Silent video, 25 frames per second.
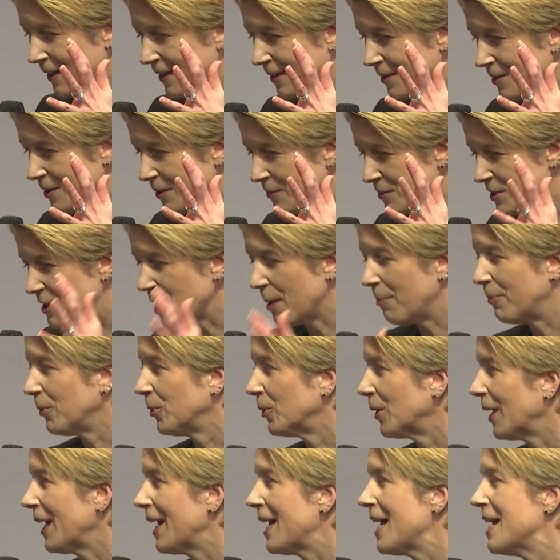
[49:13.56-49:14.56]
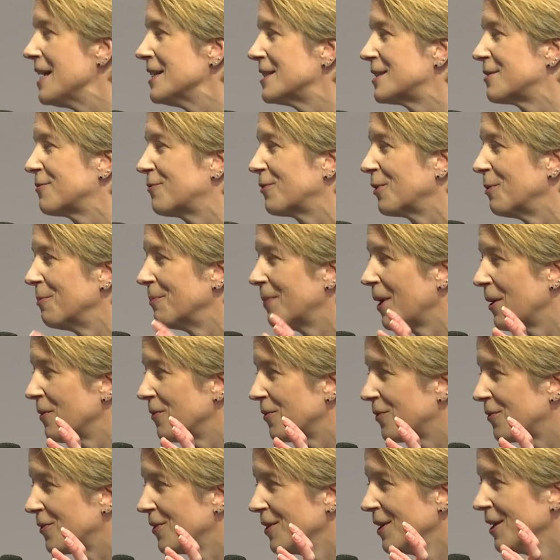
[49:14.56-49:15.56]
you know, double hit from
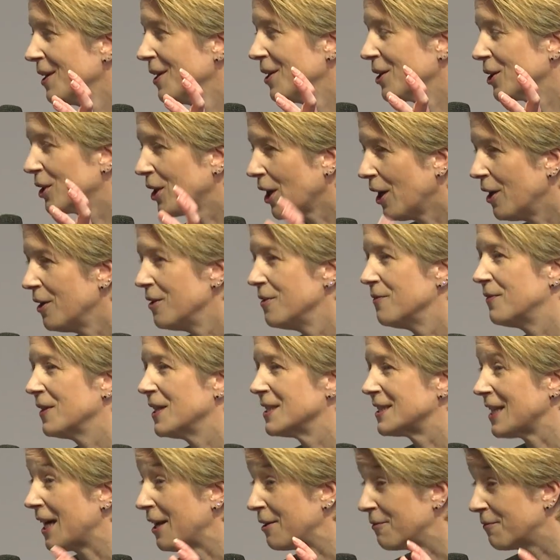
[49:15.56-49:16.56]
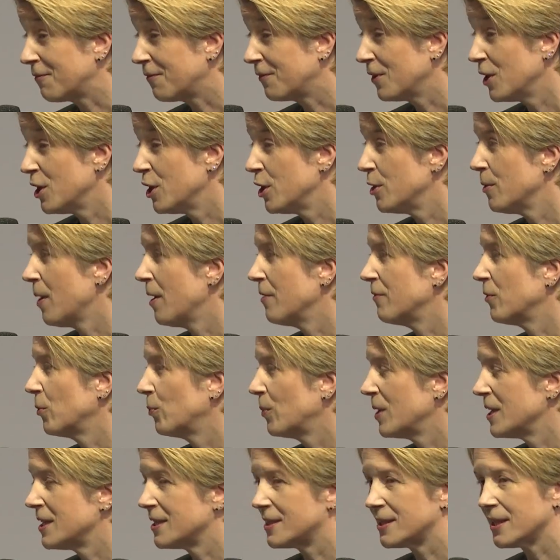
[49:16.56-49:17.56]
both COVID and flu over
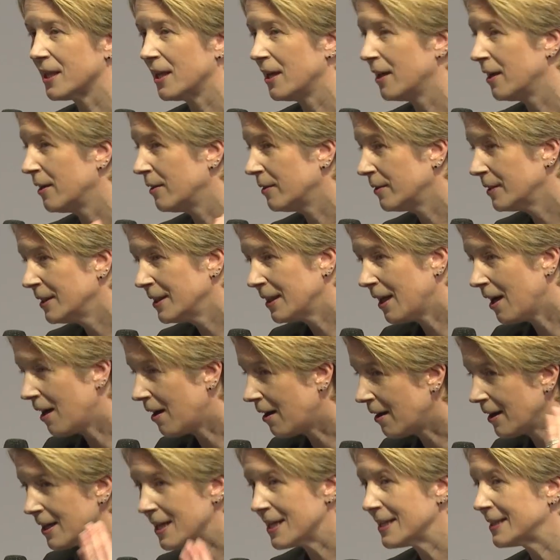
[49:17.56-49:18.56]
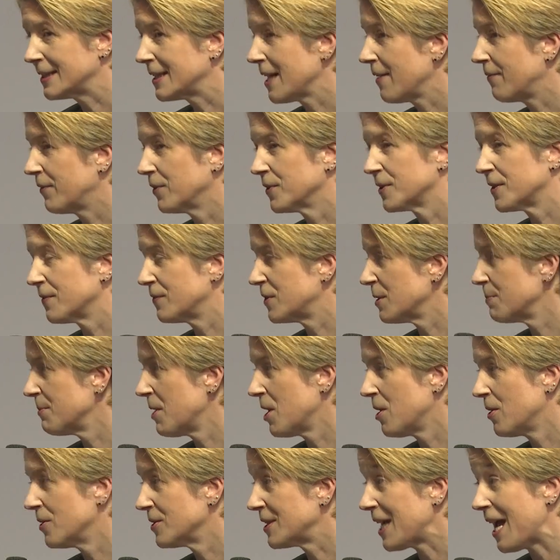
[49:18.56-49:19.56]
winter, highest levels of
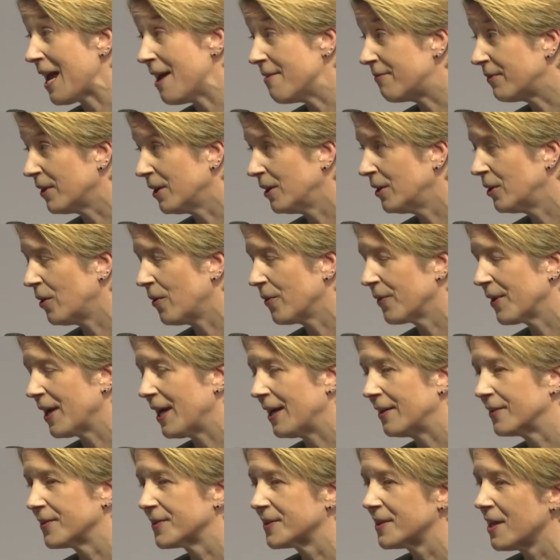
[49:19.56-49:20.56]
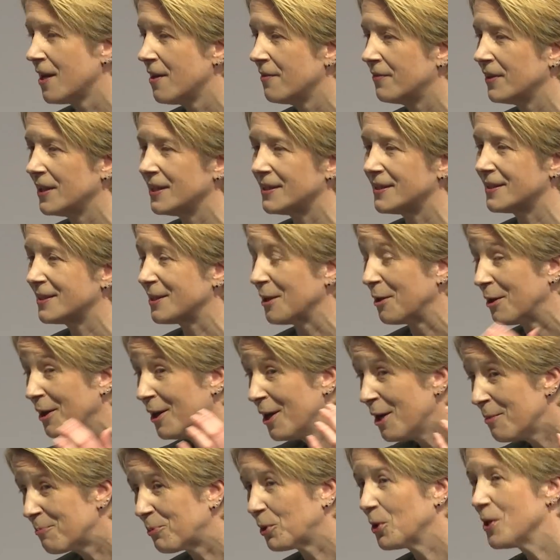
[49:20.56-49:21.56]
demand ever on the health service. The
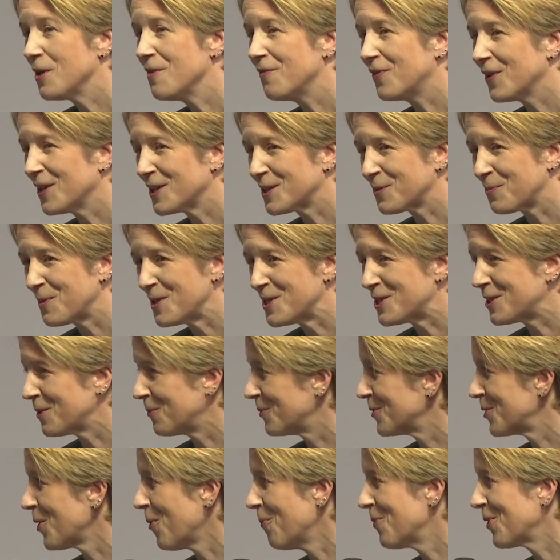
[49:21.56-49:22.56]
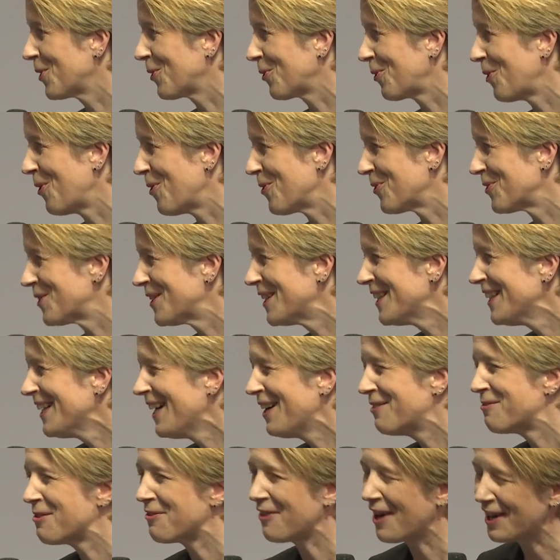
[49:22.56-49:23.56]
previous winter was Omicron.
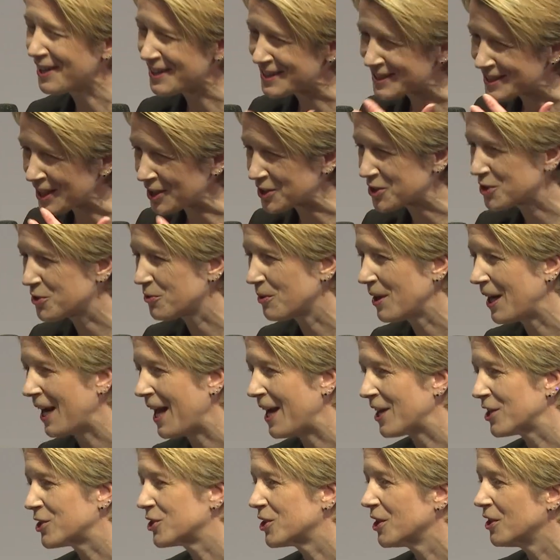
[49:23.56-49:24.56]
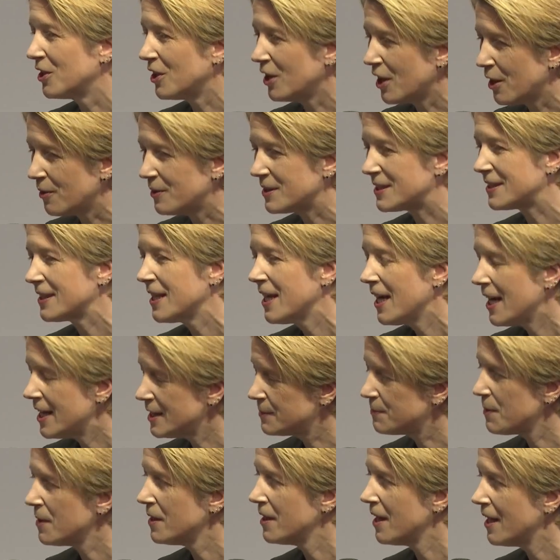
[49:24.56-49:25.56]
We've had industrial action. You know,
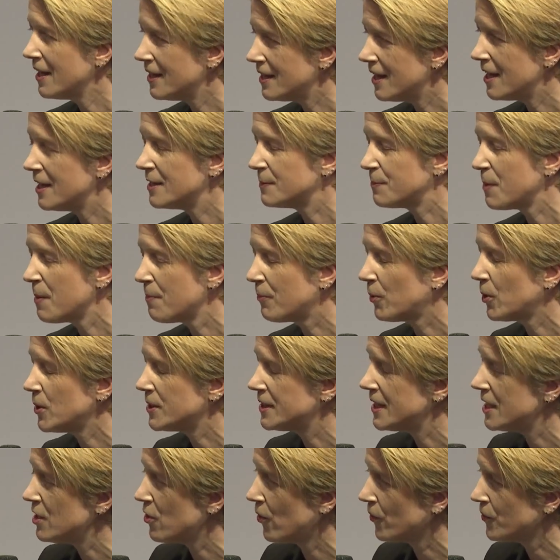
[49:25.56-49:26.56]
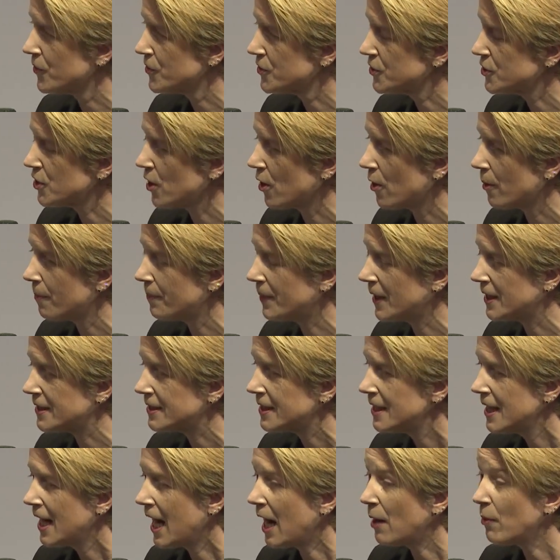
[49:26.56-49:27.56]
it's been pretty non-stop. But
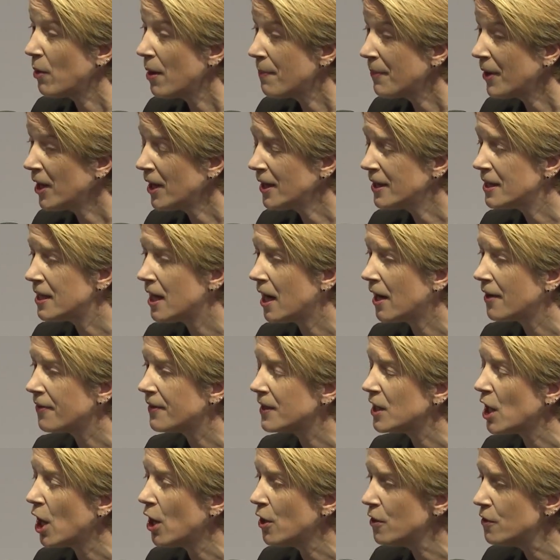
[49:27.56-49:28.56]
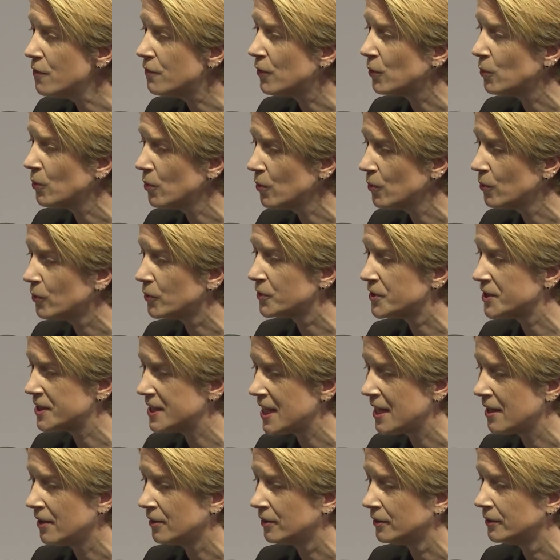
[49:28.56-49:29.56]
how am I? I think overall
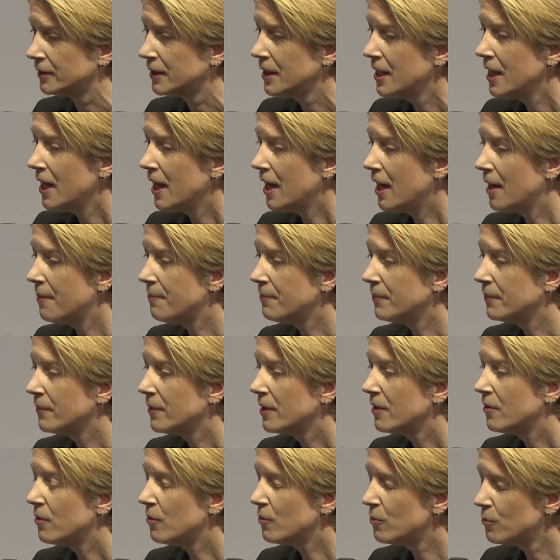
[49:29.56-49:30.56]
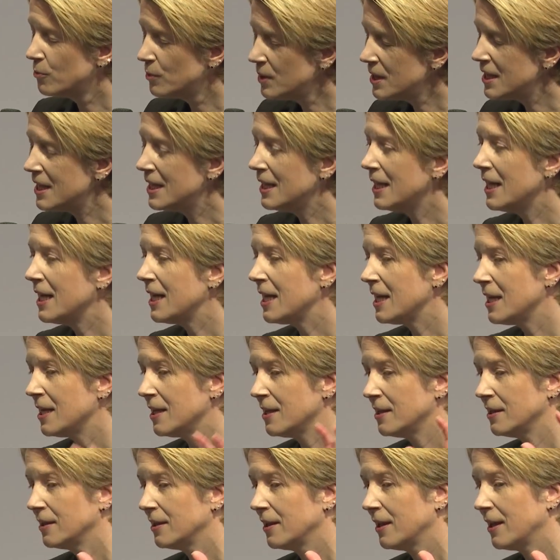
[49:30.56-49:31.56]
still
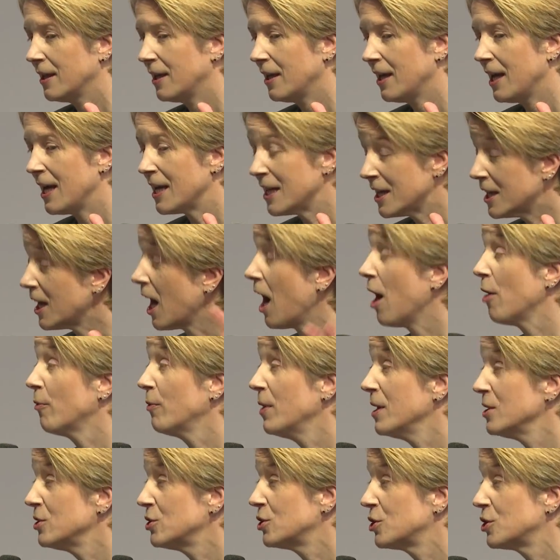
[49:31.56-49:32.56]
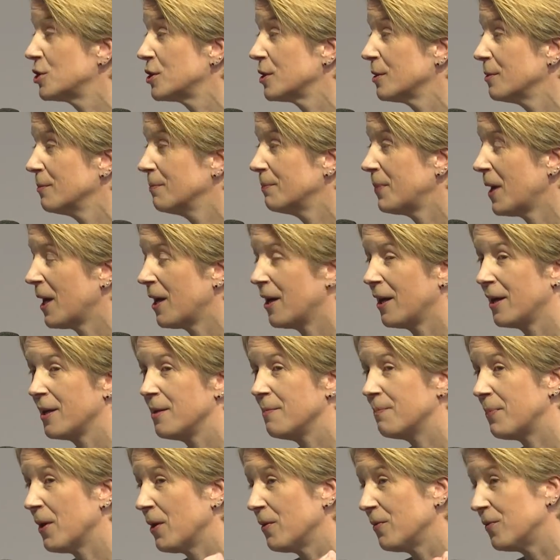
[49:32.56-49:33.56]
really encouraged by
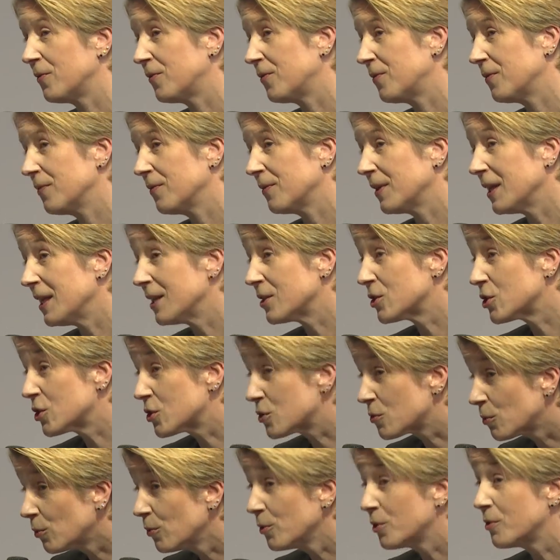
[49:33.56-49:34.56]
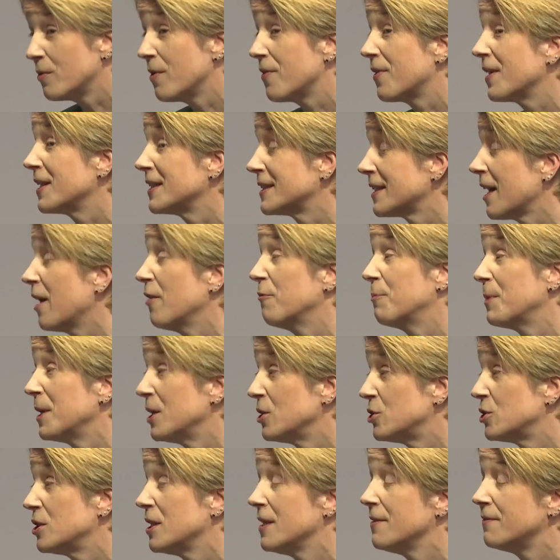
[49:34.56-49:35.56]
both the extraordinary things that have been
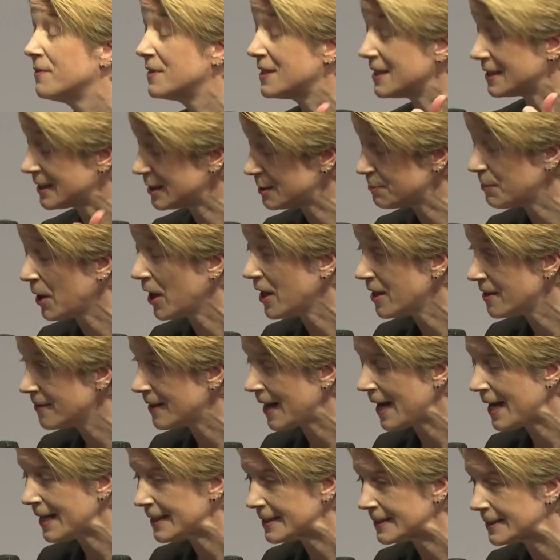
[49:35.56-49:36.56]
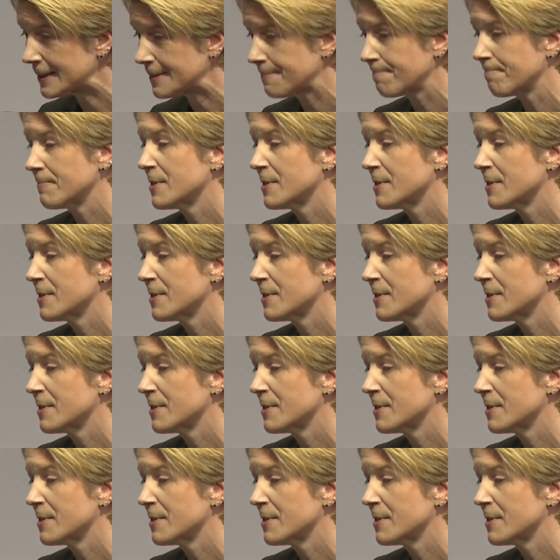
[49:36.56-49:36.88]
achieved despite that,